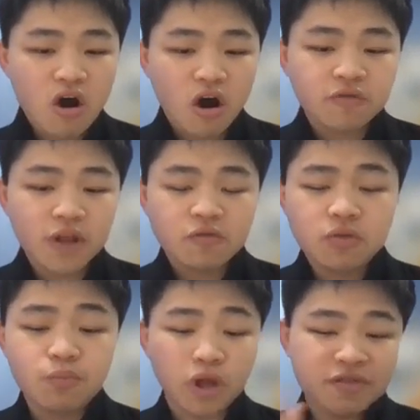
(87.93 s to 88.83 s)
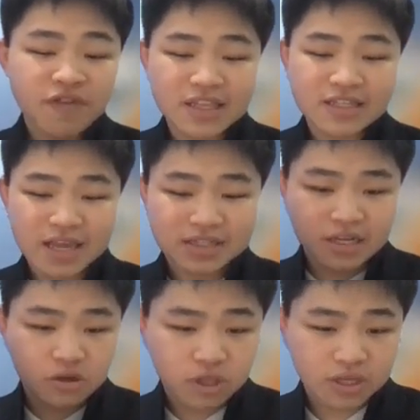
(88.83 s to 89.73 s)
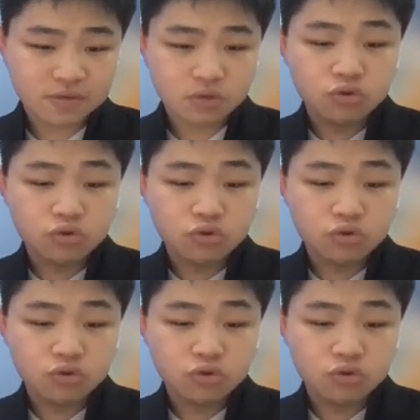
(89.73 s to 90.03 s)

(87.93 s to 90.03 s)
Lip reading: on what would motivate these executives